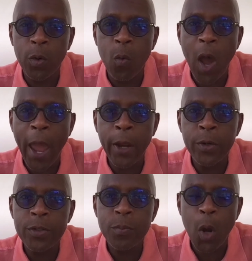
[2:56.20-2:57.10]

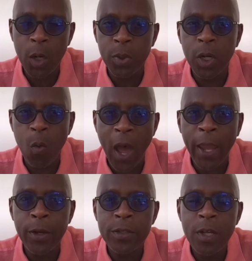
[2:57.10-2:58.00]
wires, spark plug
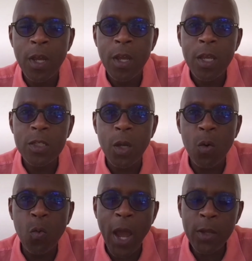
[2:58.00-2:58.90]
wires. So
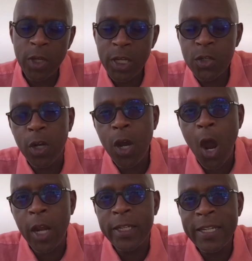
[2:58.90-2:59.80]
while you're getting your
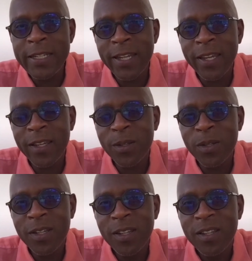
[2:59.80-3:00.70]
car
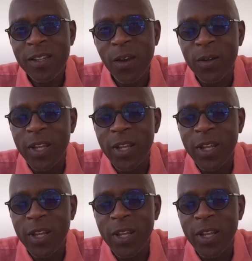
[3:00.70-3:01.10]
detailed on the